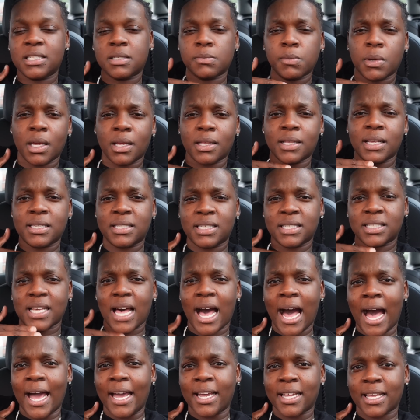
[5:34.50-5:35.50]
is me, this is
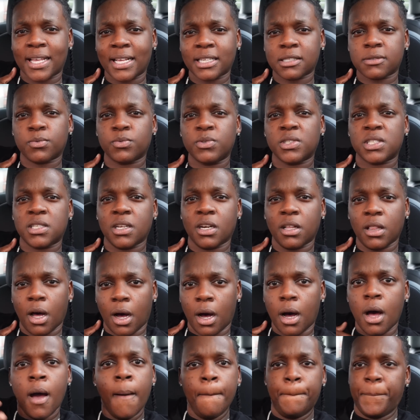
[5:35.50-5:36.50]
I, and guess what we still
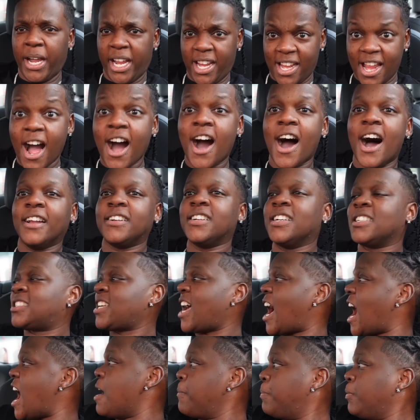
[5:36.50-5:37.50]
are? Beyond the
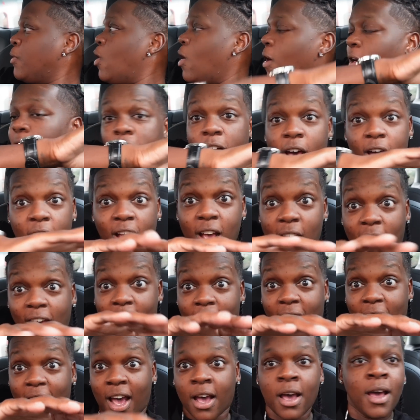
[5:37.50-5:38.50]
table.
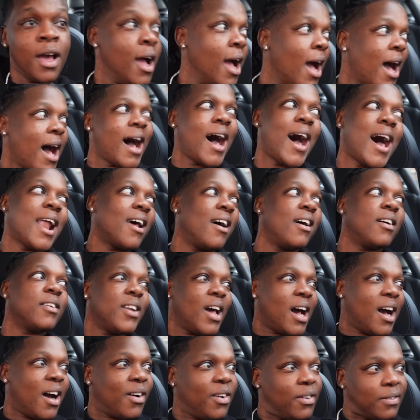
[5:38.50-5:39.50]
I don't
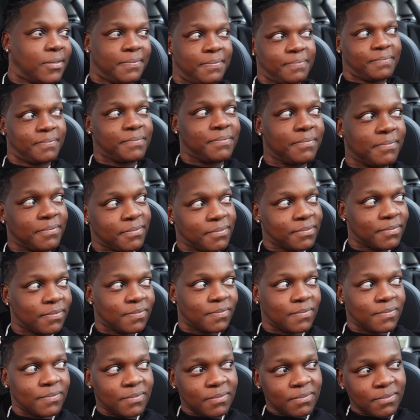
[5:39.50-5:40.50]
know.
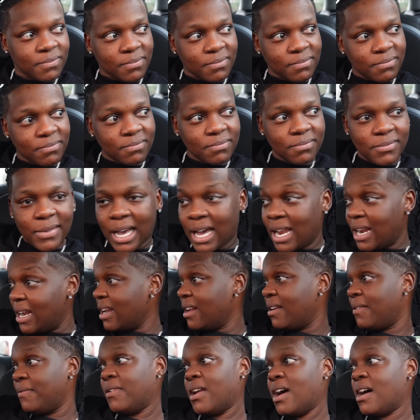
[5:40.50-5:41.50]
I don't
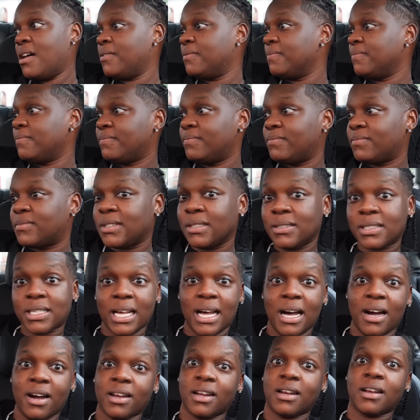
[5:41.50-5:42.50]
even know. Sometimes
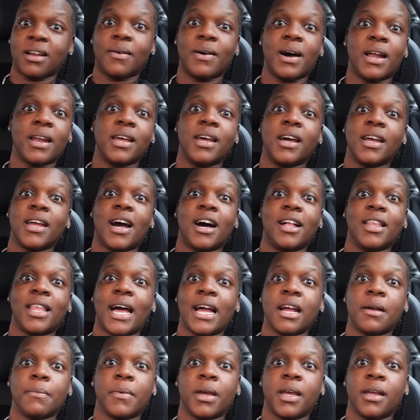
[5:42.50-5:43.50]
I don't even know why the hell y'all
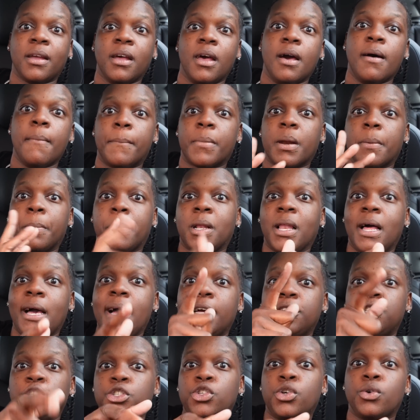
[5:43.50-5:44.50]
like me, but I'm
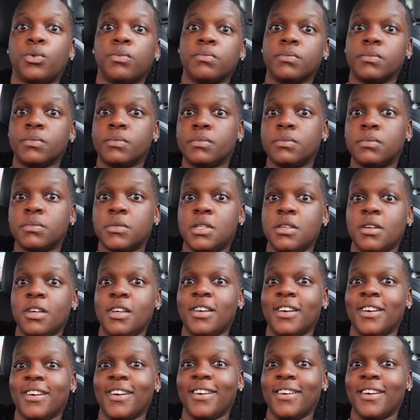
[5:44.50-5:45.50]
glad you do. Made
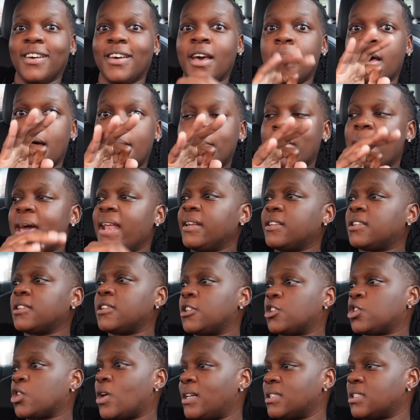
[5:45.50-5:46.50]
it to
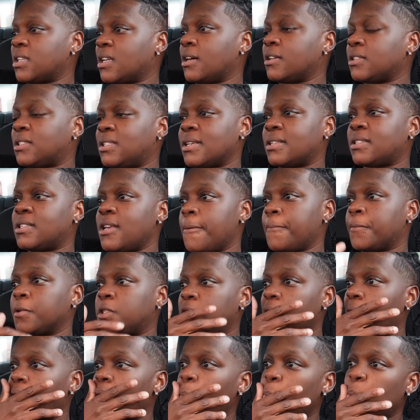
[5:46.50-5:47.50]
the charger though,
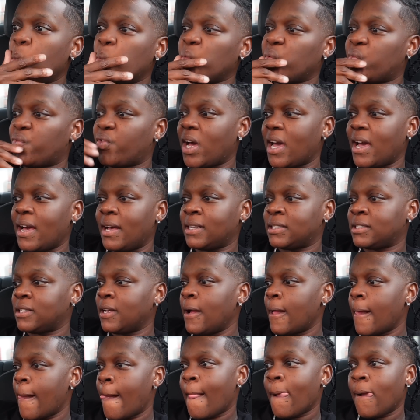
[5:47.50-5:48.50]
16%, moving fast.
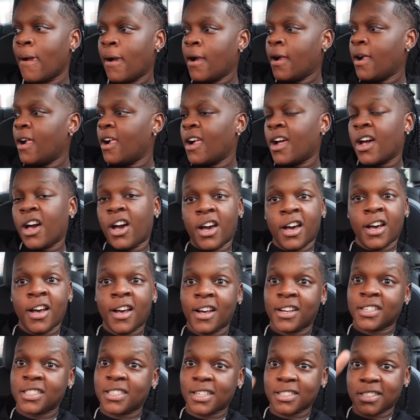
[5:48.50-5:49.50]

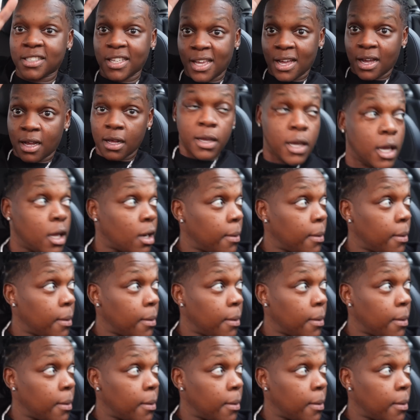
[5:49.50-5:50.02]
Shall see y'all